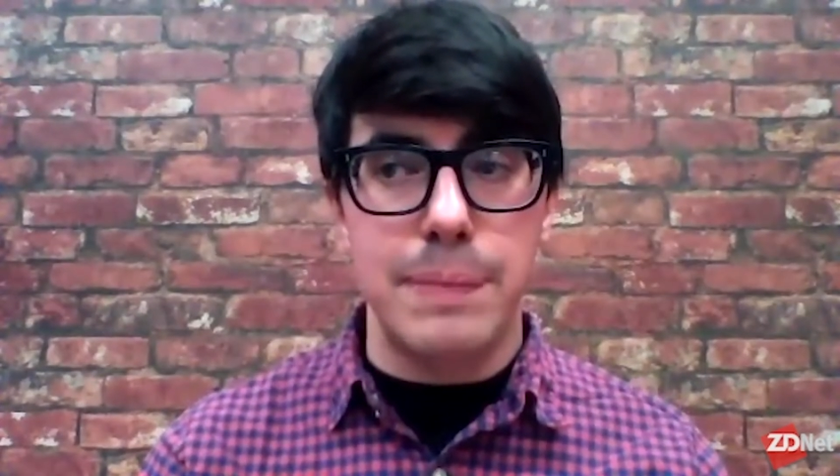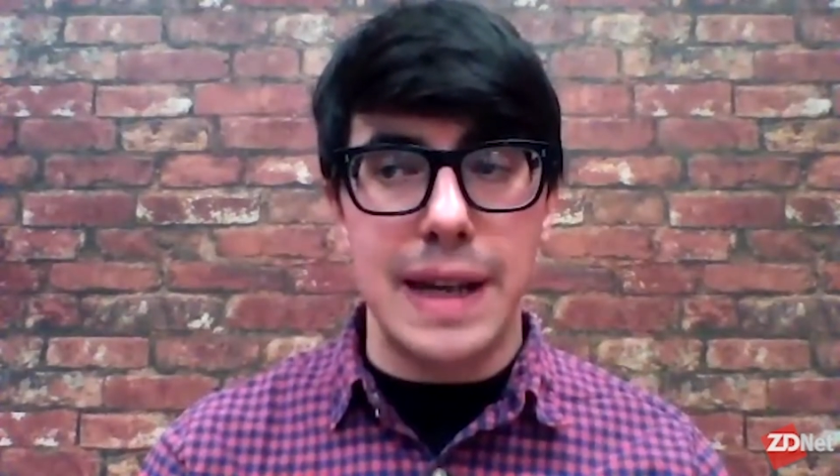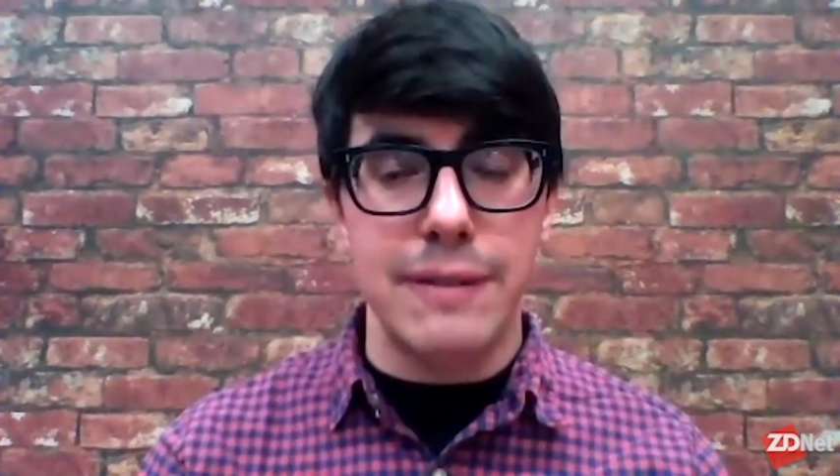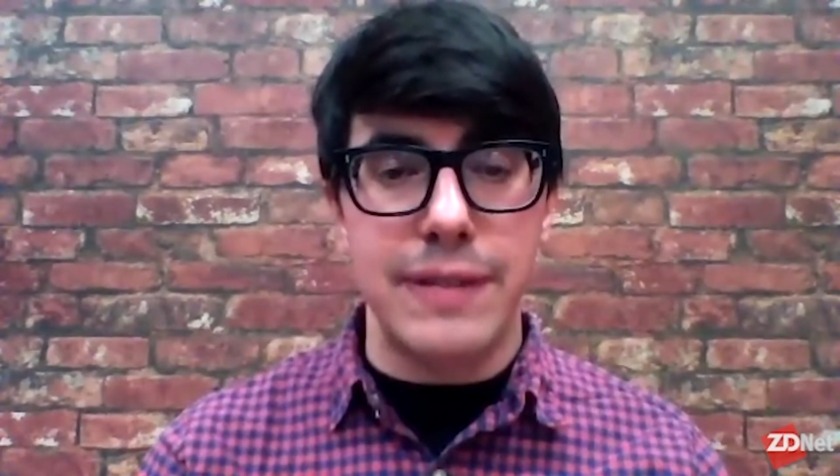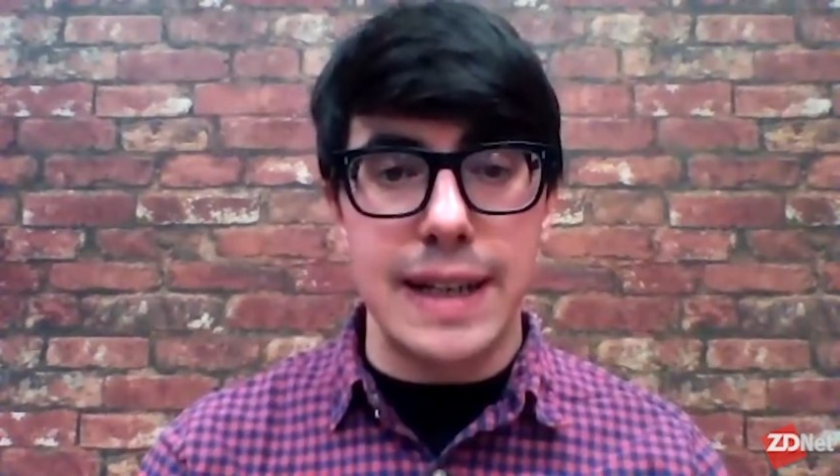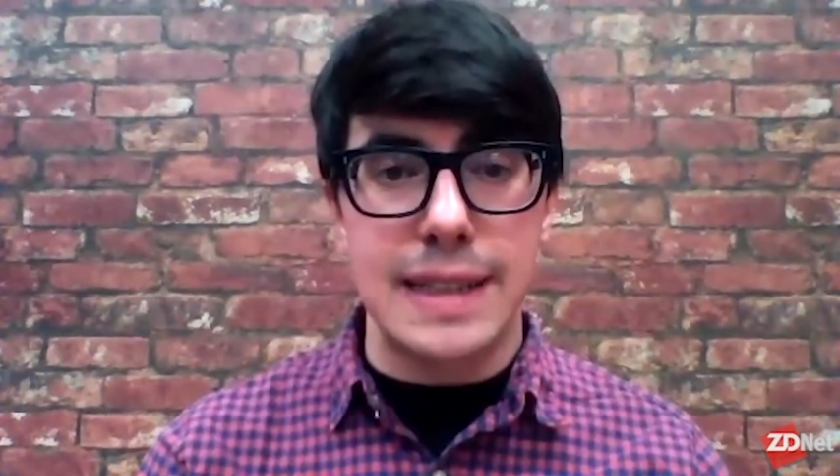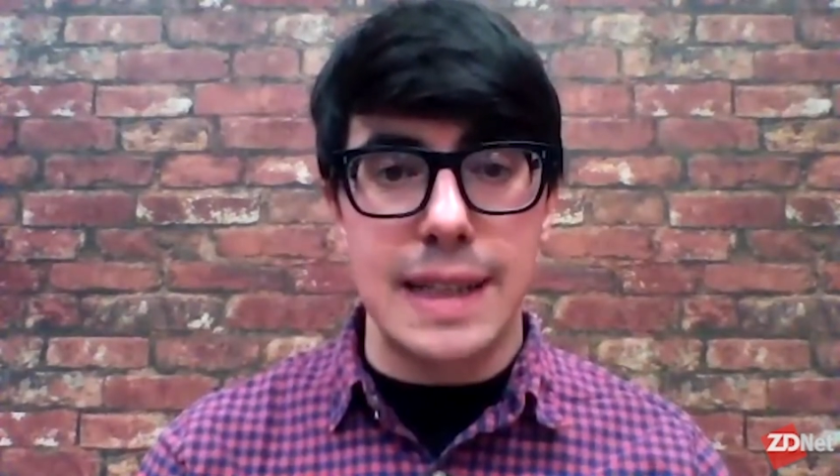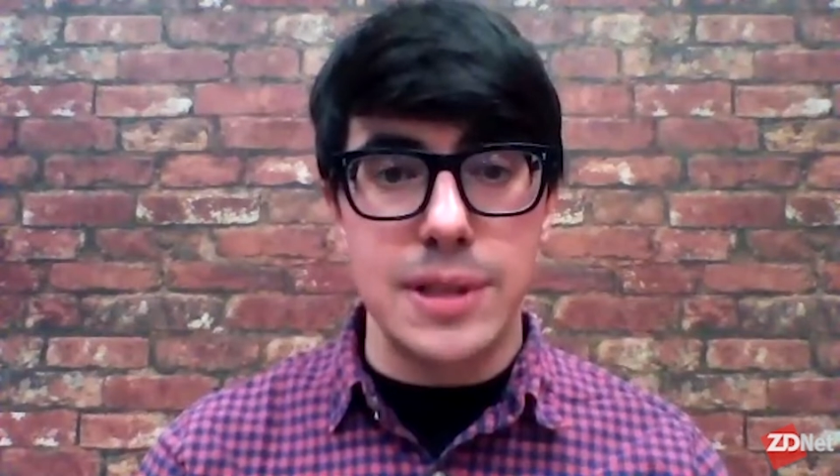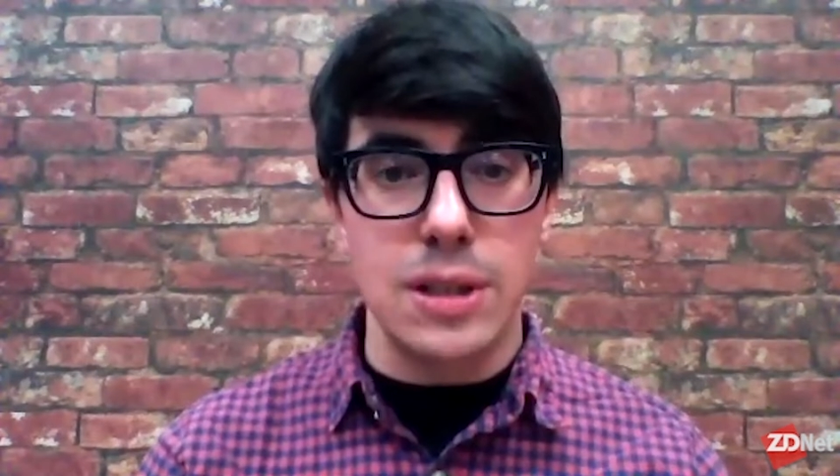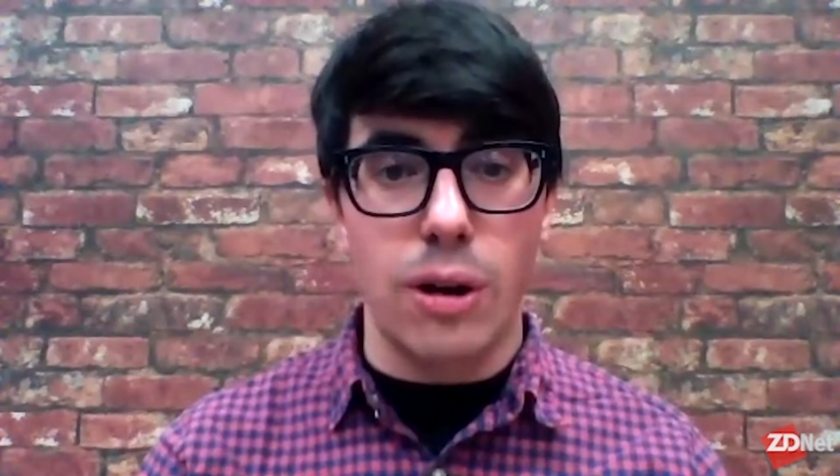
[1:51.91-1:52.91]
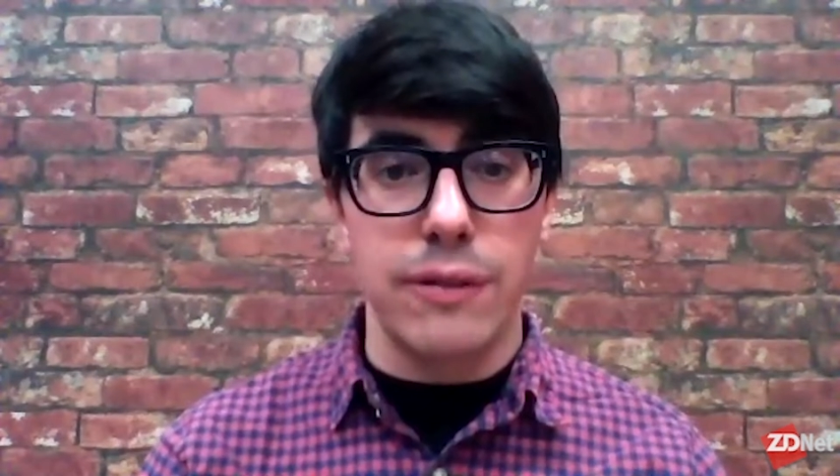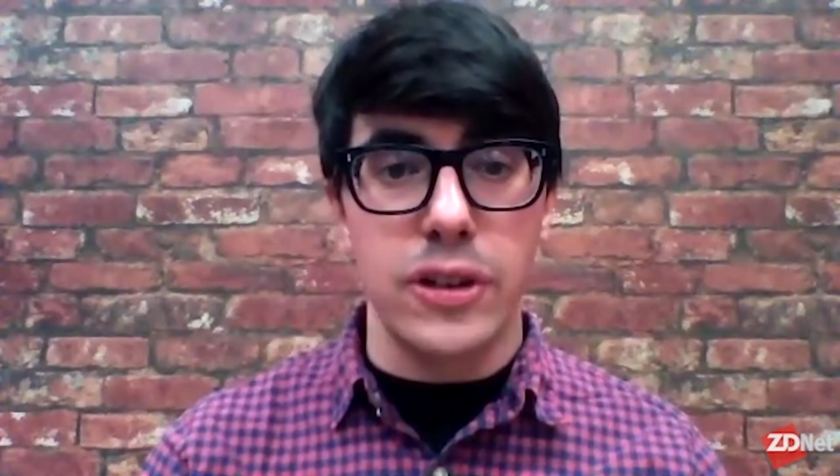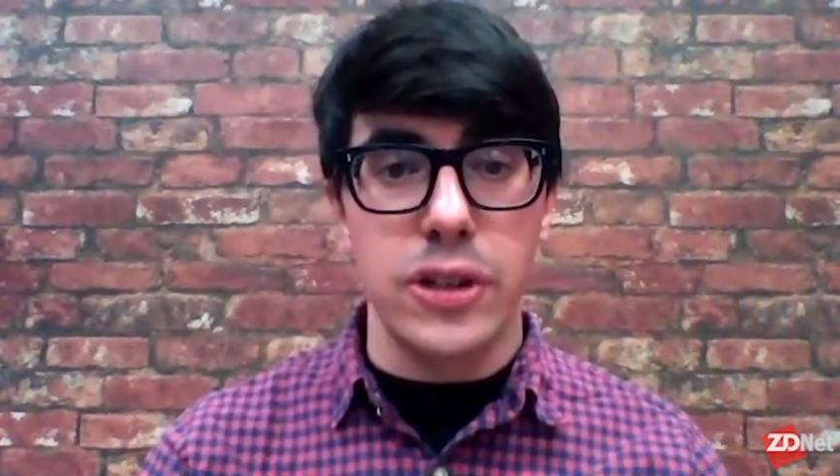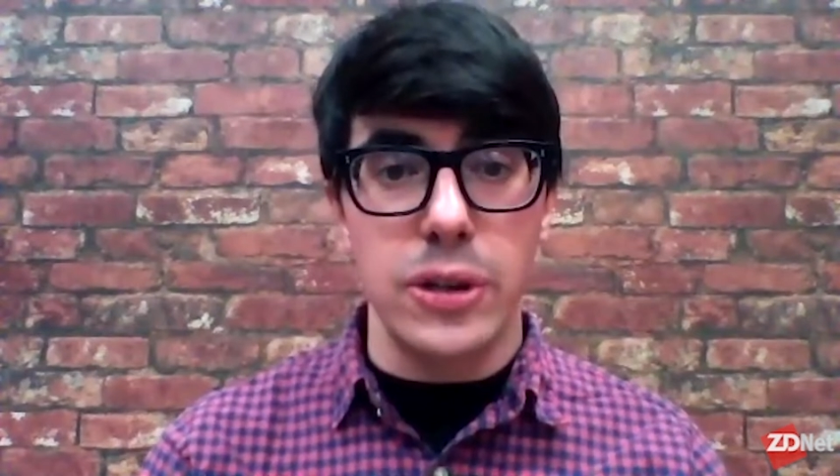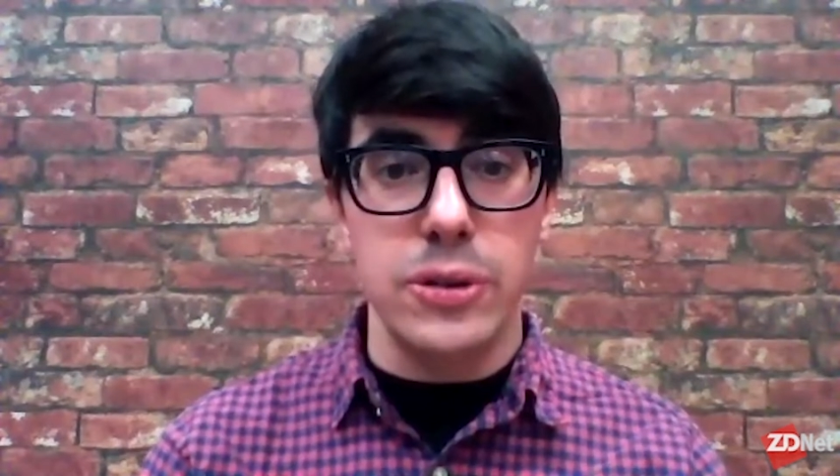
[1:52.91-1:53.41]
being victims
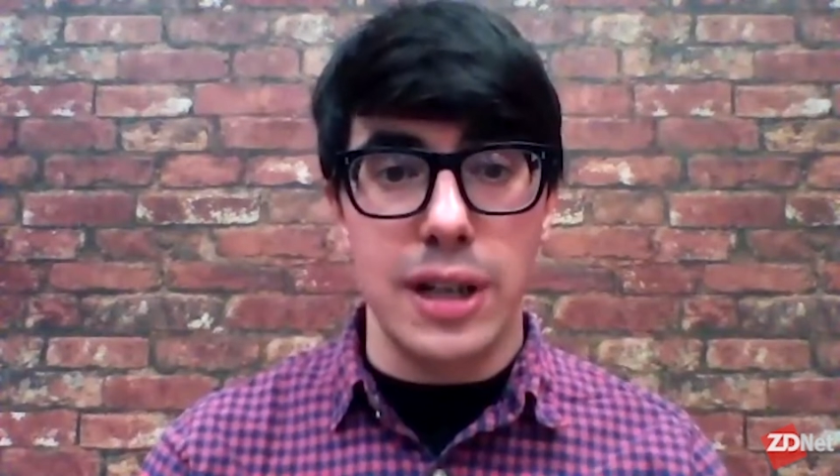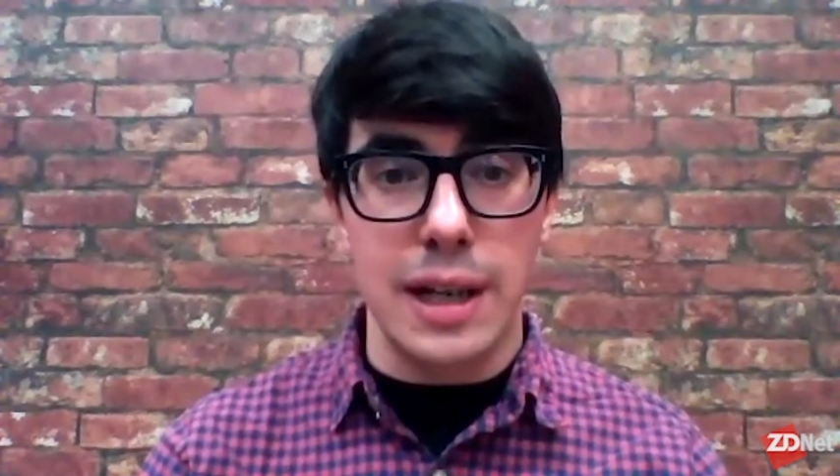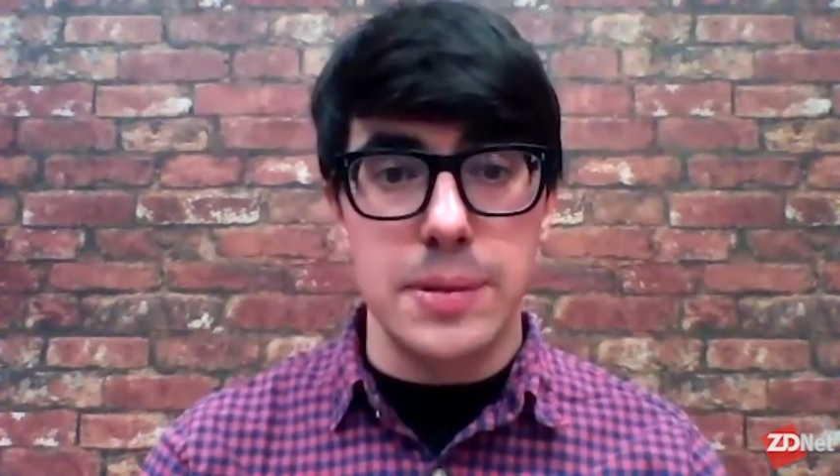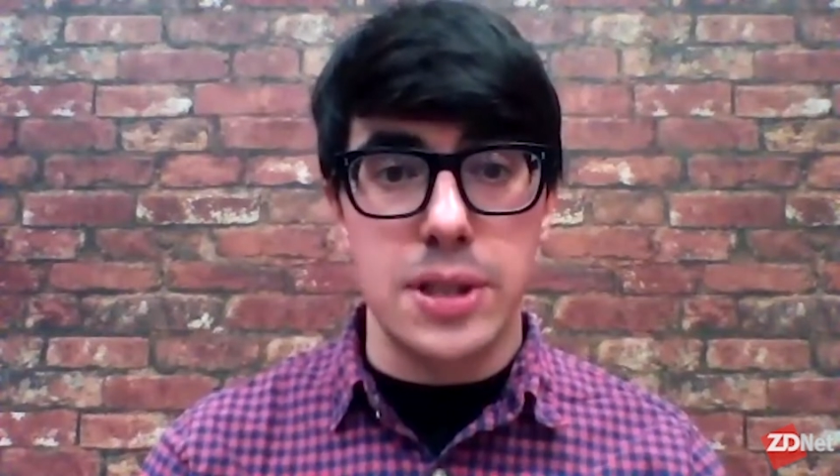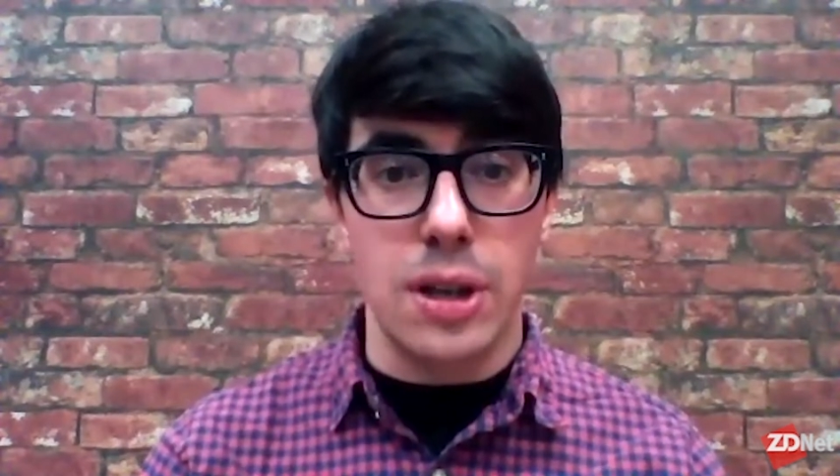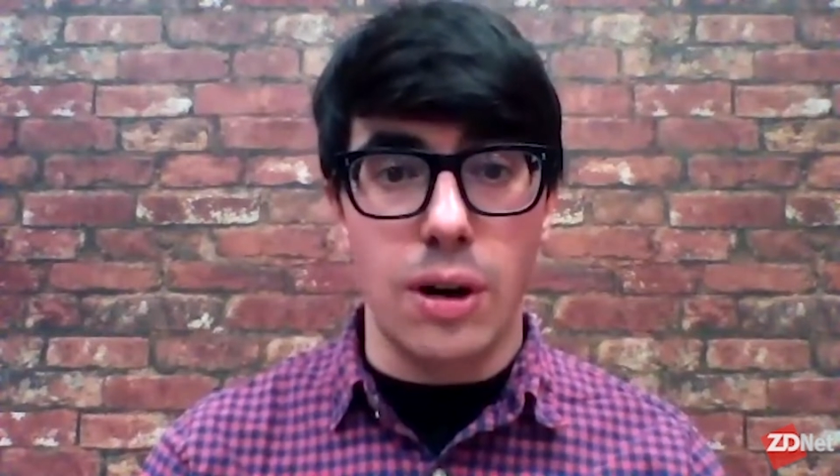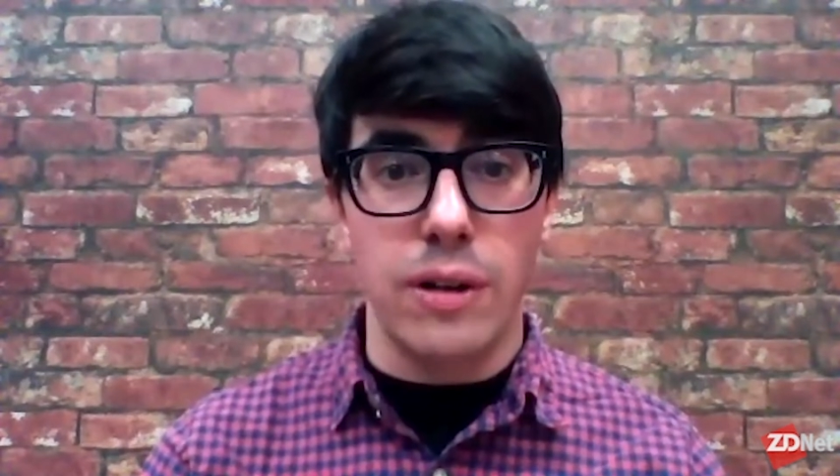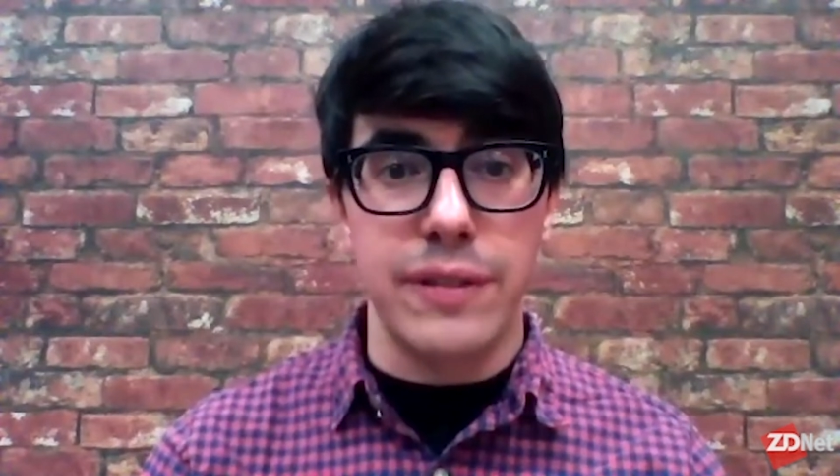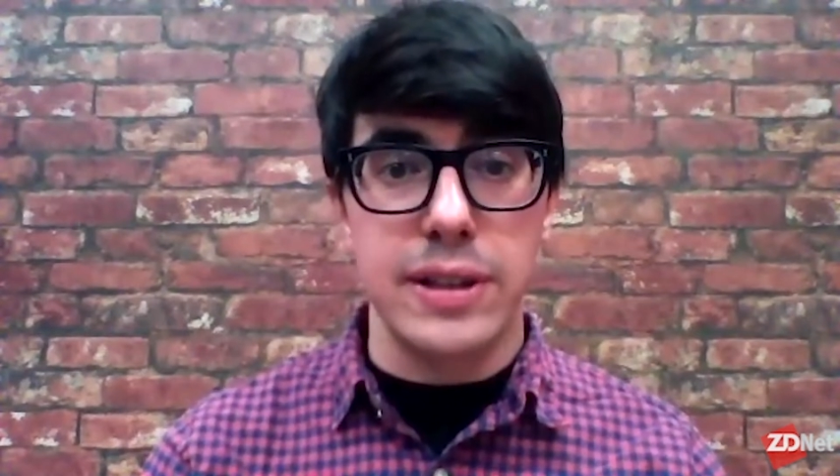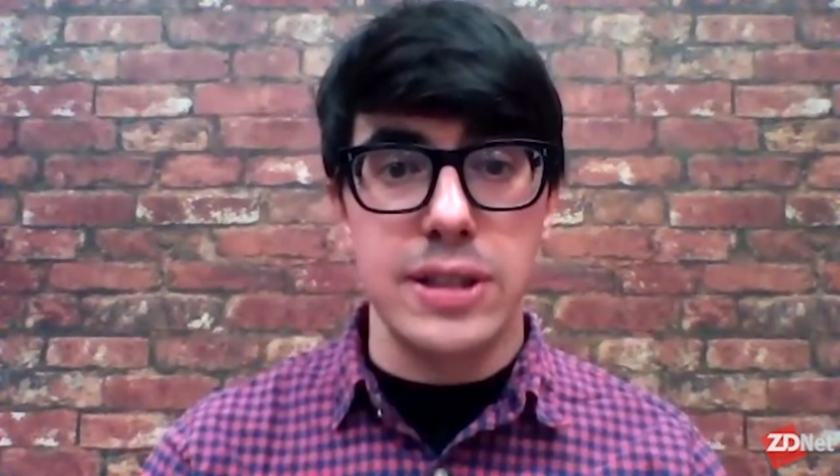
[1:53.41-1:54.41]
of new types of